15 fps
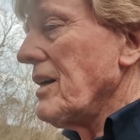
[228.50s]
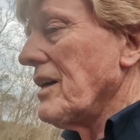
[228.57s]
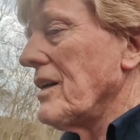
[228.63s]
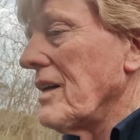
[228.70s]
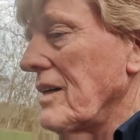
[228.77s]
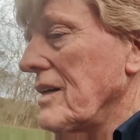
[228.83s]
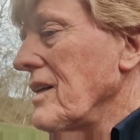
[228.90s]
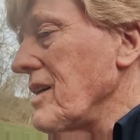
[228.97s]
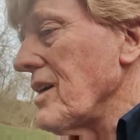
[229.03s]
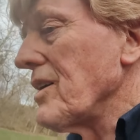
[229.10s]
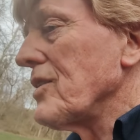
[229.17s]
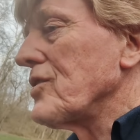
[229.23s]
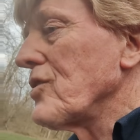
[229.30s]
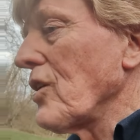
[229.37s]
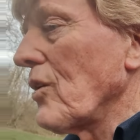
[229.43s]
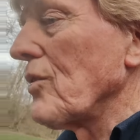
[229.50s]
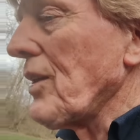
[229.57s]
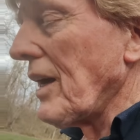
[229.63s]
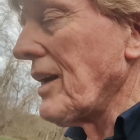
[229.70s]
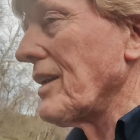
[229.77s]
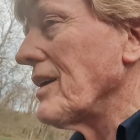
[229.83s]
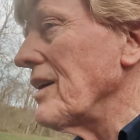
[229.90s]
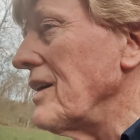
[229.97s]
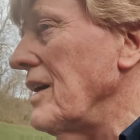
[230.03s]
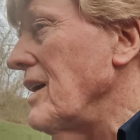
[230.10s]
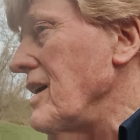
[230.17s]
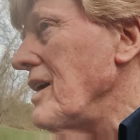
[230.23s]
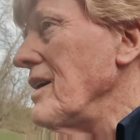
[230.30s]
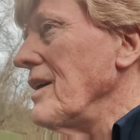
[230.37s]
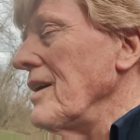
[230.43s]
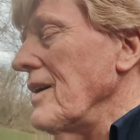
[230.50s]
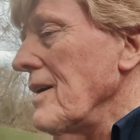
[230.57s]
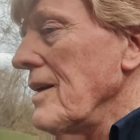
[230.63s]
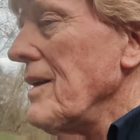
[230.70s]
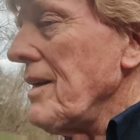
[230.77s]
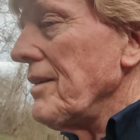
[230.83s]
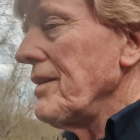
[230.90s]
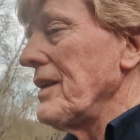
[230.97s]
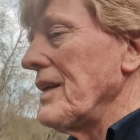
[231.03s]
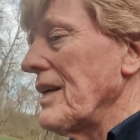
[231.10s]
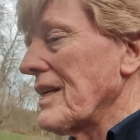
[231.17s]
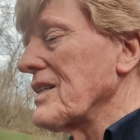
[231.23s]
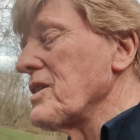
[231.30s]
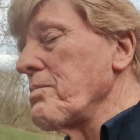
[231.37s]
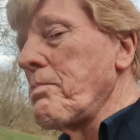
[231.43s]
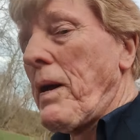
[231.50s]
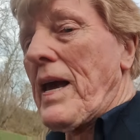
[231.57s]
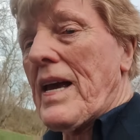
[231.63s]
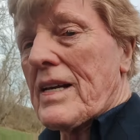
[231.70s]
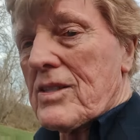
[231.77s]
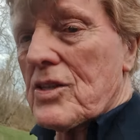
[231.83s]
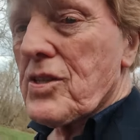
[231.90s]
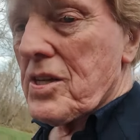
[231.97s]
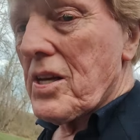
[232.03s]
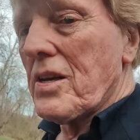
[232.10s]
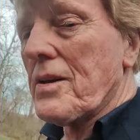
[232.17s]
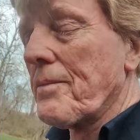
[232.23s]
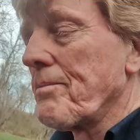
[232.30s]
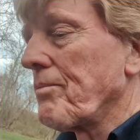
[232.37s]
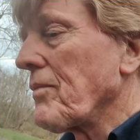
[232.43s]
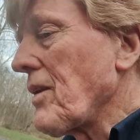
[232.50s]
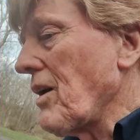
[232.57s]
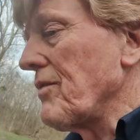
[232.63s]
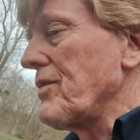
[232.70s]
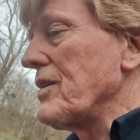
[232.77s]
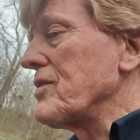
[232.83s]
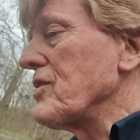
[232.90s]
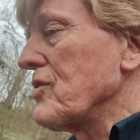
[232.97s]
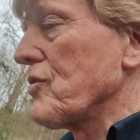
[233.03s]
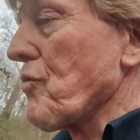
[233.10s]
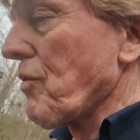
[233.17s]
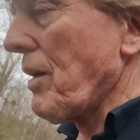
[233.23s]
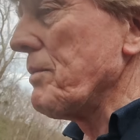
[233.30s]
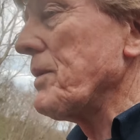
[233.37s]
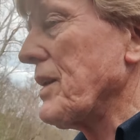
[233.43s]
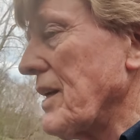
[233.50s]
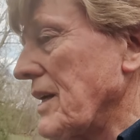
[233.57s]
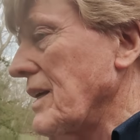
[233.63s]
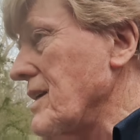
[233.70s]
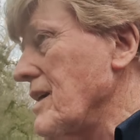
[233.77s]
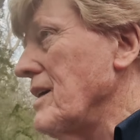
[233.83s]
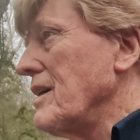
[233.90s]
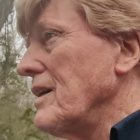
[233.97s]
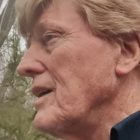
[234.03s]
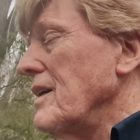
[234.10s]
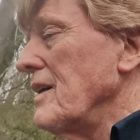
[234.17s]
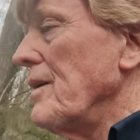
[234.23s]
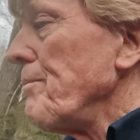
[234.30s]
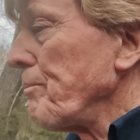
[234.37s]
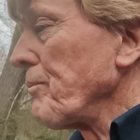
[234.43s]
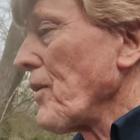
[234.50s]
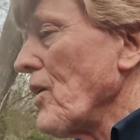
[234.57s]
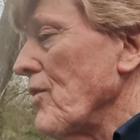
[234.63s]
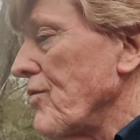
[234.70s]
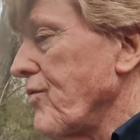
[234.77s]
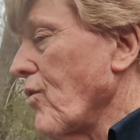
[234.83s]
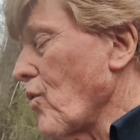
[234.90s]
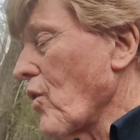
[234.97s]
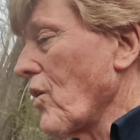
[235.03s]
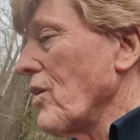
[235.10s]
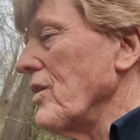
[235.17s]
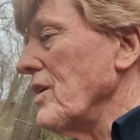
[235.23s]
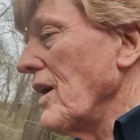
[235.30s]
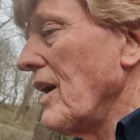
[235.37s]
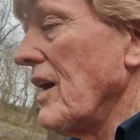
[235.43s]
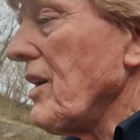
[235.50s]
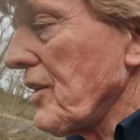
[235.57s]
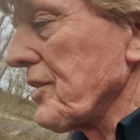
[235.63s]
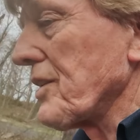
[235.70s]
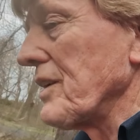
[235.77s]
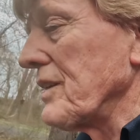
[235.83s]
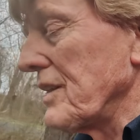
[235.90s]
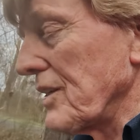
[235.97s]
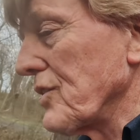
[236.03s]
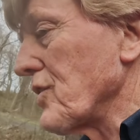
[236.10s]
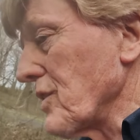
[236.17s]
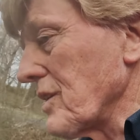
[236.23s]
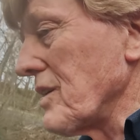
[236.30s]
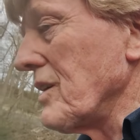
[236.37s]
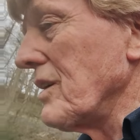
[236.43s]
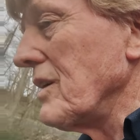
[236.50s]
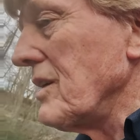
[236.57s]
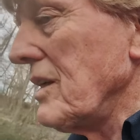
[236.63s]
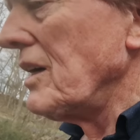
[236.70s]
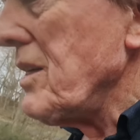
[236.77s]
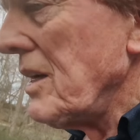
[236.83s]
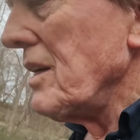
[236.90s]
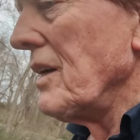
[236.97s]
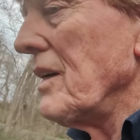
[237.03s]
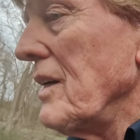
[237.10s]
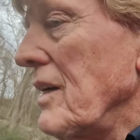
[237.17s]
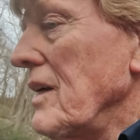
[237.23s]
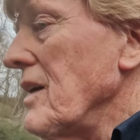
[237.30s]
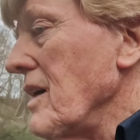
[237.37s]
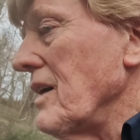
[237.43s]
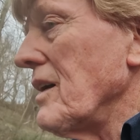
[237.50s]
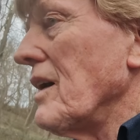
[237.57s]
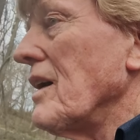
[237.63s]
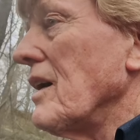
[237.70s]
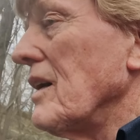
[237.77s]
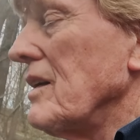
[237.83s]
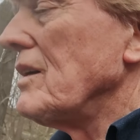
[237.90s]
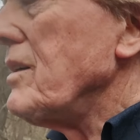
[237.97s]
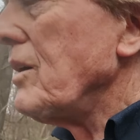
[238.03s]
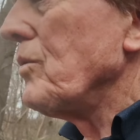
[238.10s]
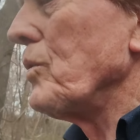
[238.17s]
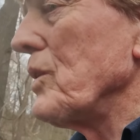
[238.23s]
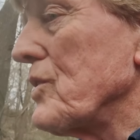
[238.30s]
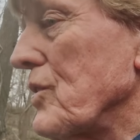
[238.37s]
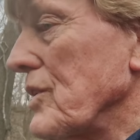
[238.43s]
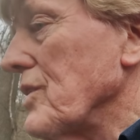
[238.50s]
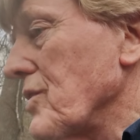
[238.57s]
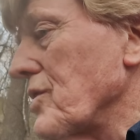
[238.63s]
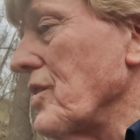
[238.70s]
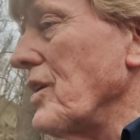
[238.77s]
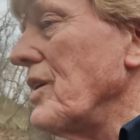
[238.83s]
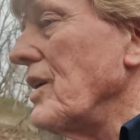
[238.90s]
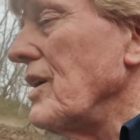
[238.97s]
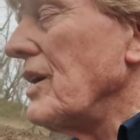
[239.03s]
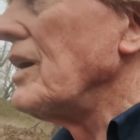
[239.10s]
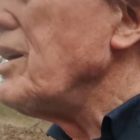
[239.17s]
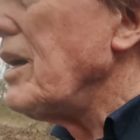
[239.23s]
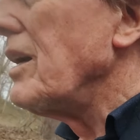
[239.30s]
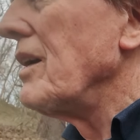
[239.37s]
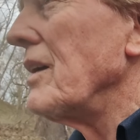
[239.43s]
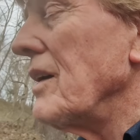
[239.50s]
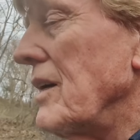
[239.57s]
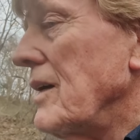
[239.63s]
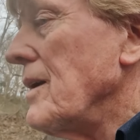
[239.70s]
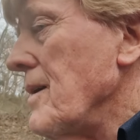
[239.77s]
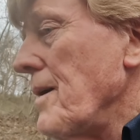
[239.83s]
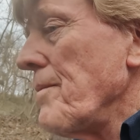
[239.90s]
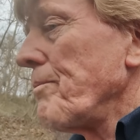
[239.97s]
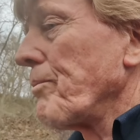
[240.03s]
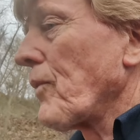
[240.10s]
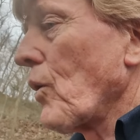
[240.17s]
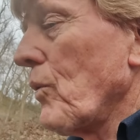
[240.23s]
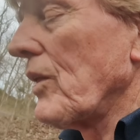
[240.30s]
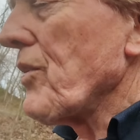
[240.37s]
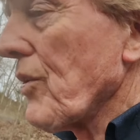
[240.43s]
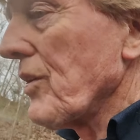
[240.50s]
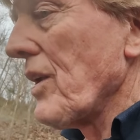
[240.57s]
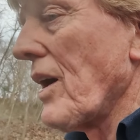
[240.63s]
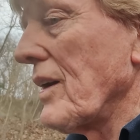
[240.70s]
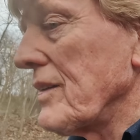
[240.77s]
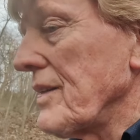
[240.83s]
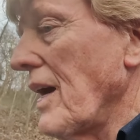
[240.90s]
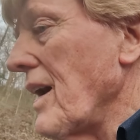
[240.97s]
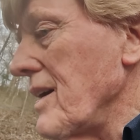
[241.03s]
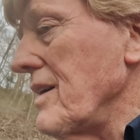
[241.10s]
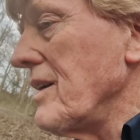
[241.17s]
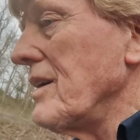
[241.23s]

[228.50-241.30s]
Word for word: uh, so that the expanse of this is a remedy for a health condition, uh, which is whether or not to,